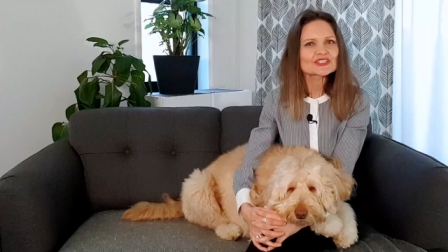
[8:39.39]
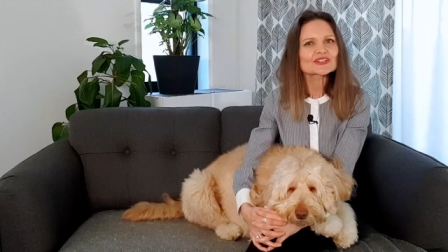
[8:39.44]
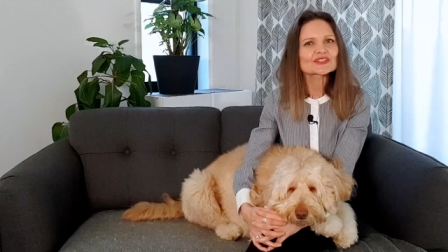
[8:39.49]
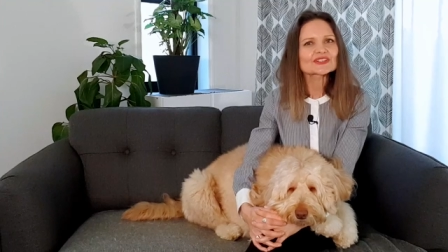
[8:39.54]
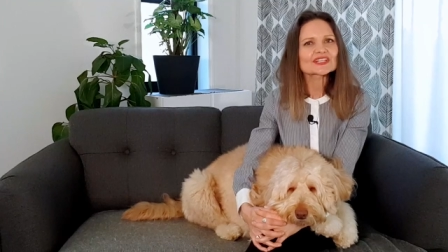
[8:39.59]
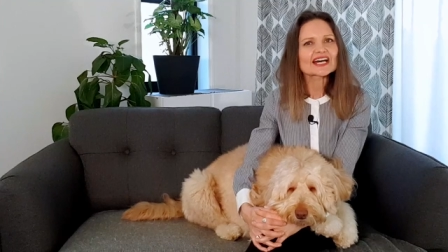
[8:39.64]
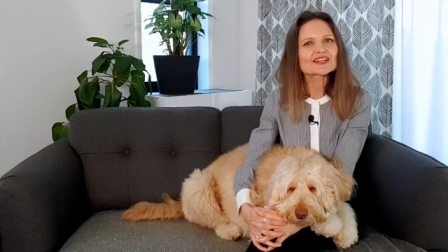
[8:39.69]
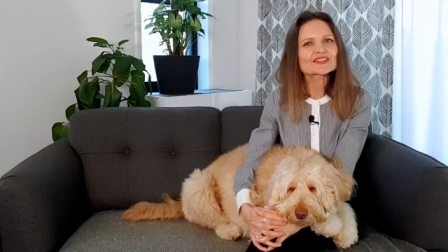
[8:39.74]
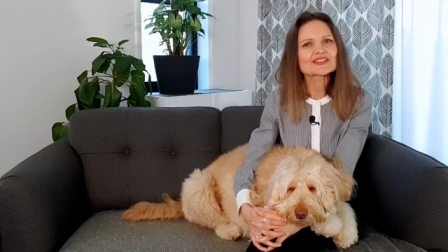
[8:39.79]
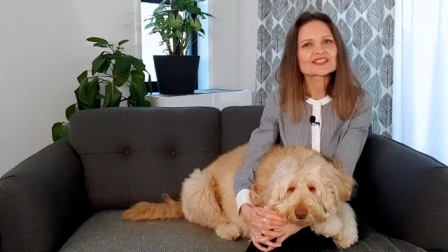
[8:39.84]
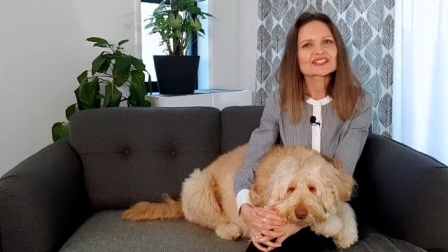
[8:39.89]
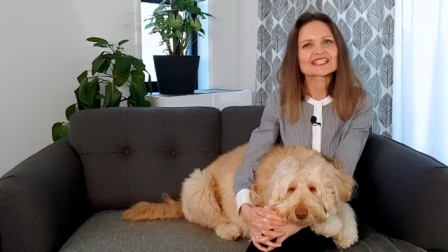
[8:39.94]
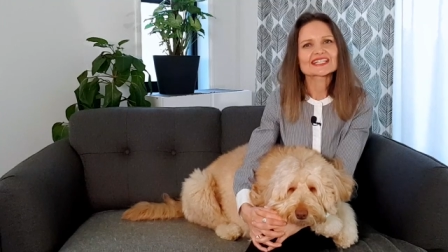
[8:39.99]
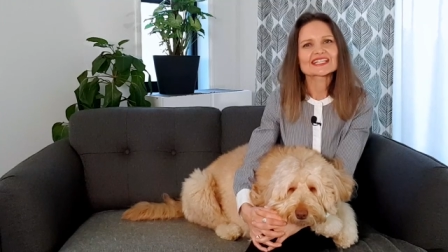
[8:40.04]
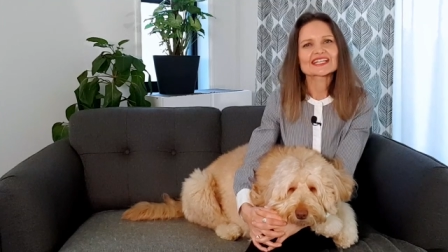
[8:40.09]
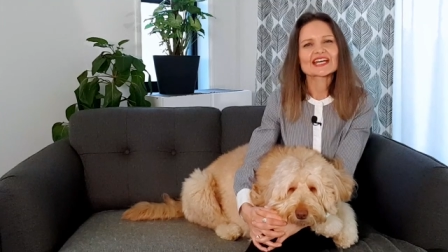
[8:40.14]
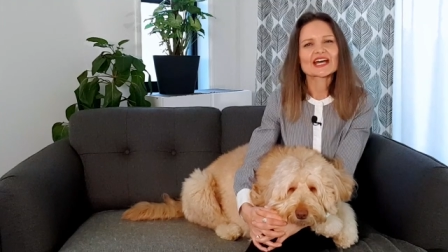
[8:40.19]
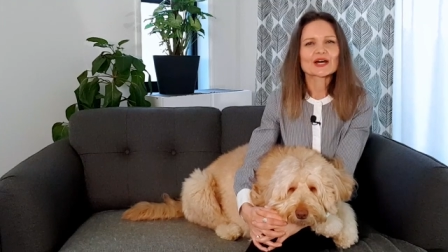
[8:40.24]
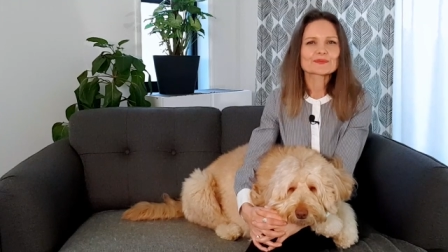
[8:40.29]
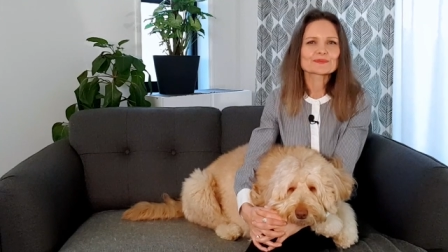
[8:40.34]
So now you
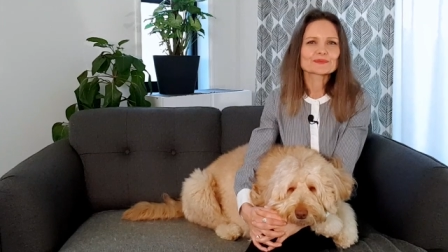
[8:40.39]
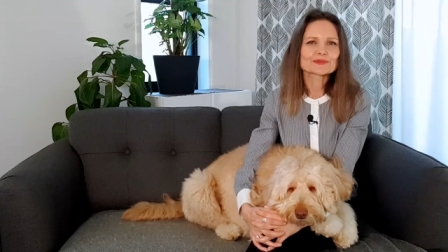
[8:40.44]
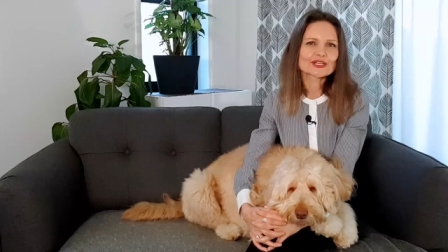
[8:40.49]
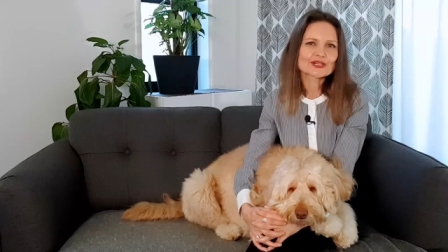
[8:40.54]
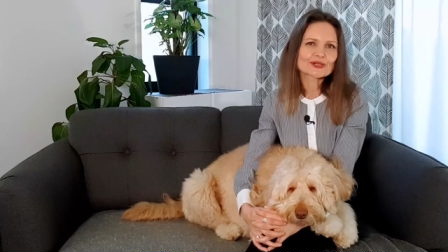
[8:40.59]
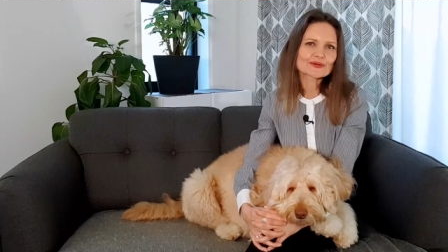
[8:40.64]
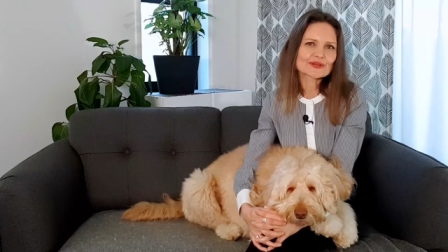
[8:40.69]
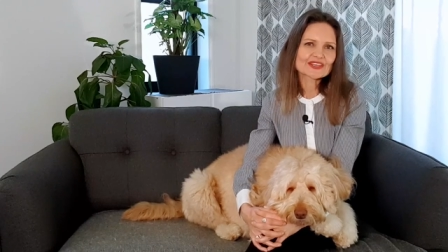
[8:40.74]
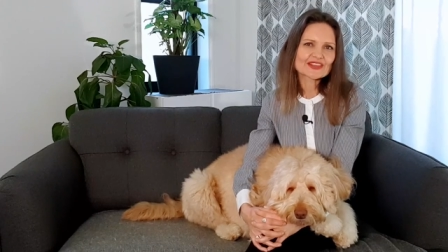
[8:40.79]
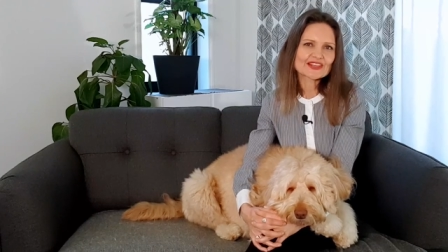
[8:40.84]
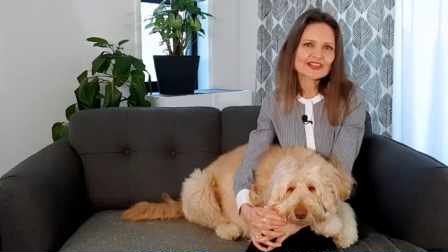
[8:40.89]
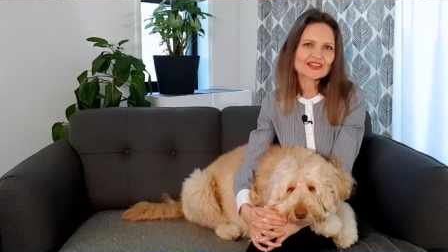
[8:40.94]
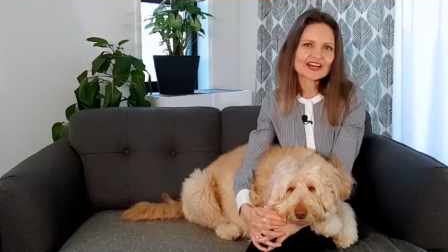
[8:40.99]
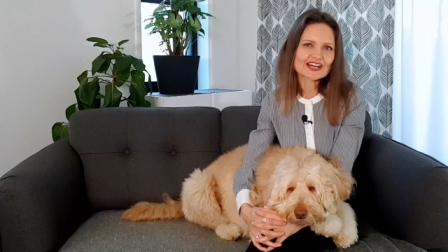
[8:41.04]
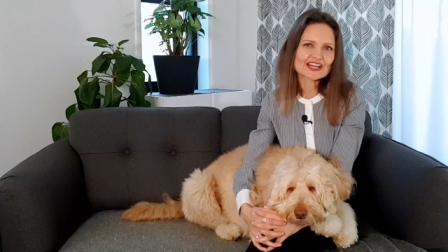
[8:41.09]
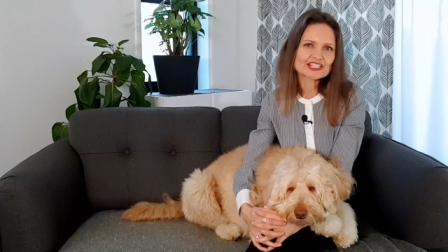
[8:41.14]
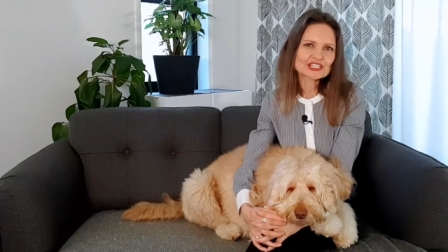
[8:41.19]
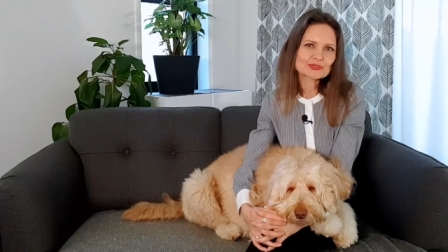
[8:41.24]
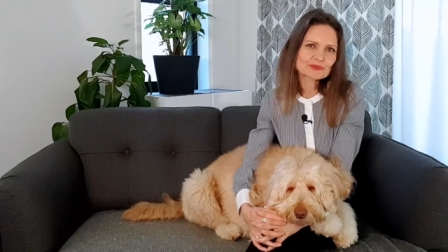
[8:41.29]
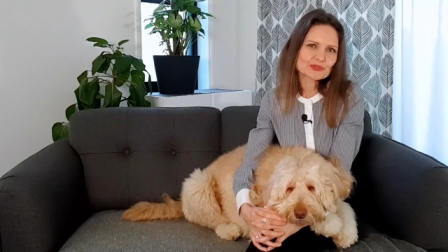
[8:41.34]
see how blurry the
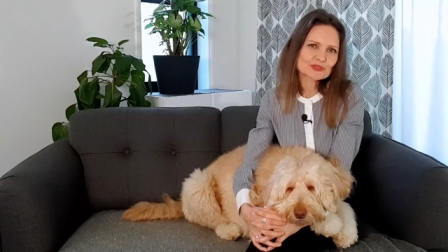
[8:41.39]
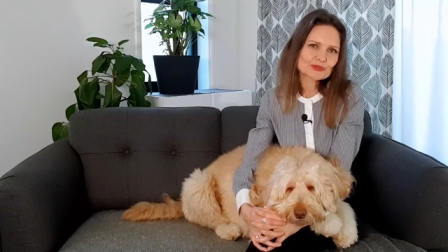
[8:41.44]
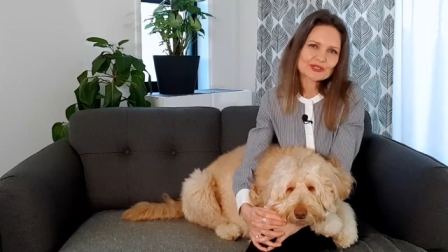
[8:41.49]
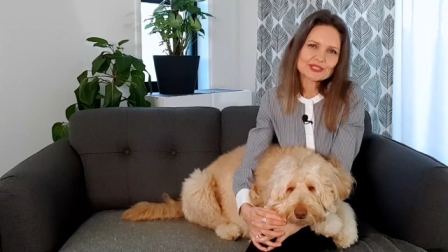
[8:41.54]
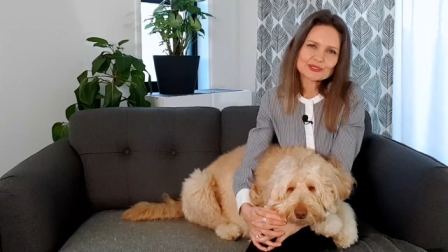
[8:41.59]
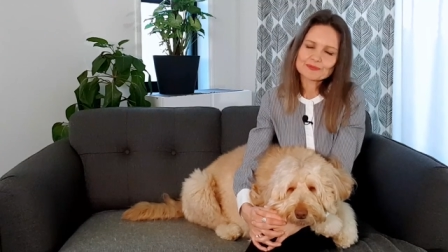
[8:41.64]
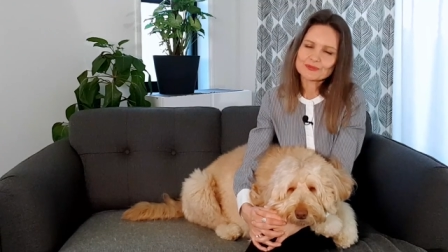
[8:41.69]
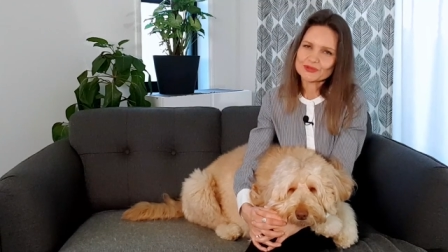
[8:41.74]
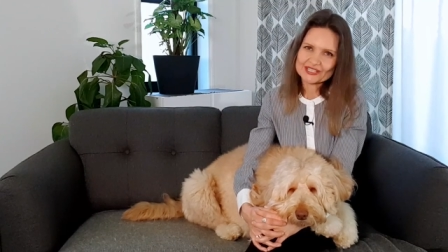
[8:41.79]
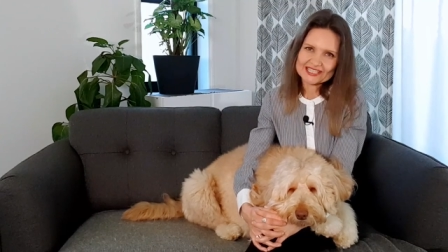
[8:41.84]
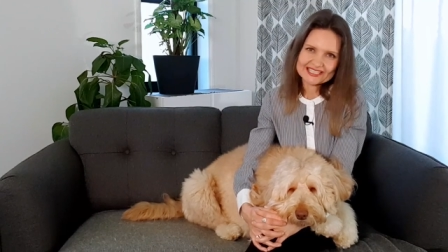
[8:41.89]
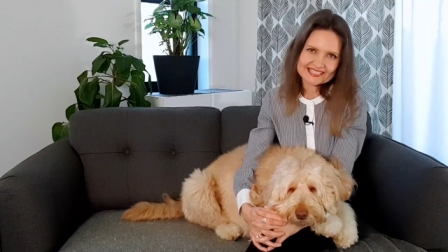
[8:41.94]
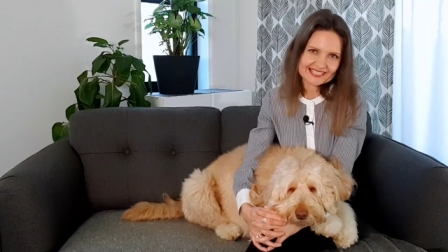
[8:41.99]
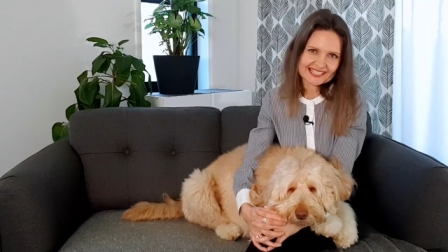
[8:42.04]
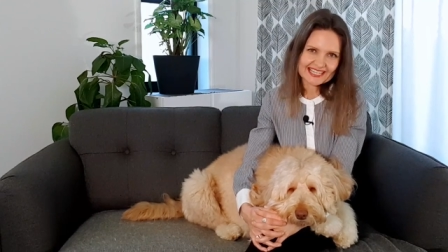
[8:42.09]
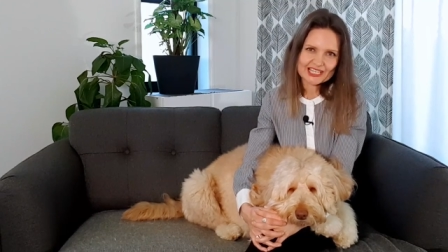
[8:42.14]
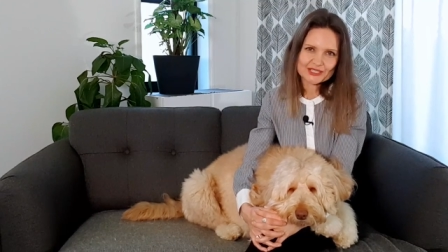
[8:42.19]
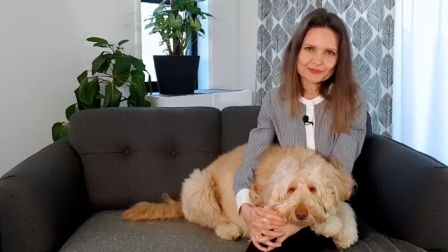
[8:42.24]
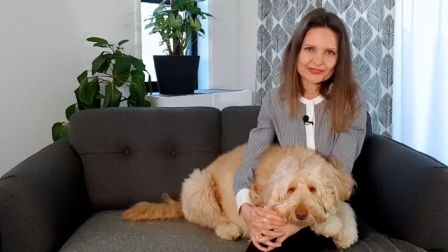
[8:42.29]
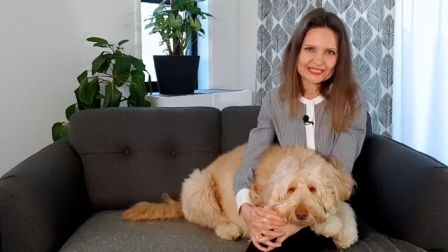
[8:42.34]
lines between breeds
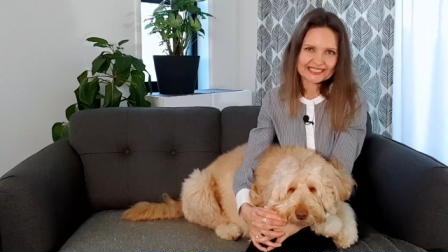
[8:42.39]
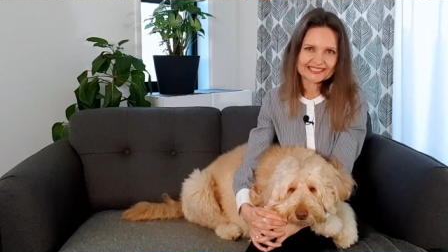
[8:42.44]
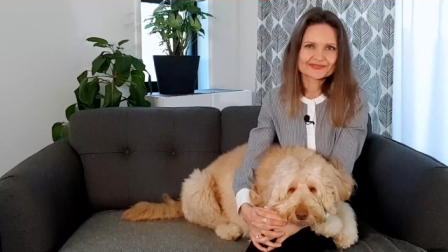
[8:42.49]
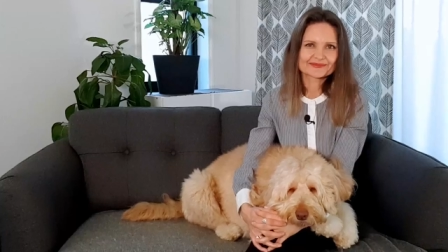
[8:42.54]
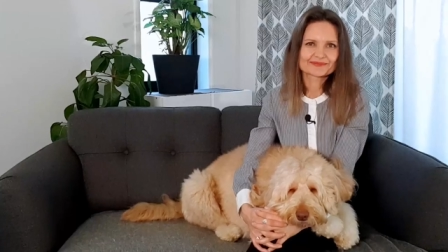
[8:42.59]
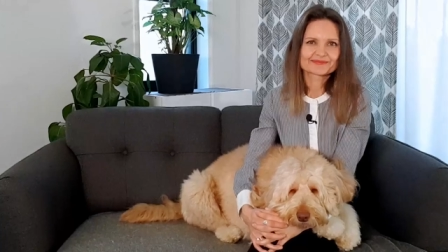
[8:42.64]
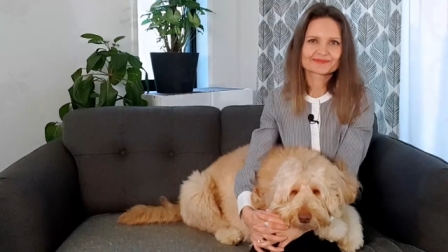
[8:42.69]
can be.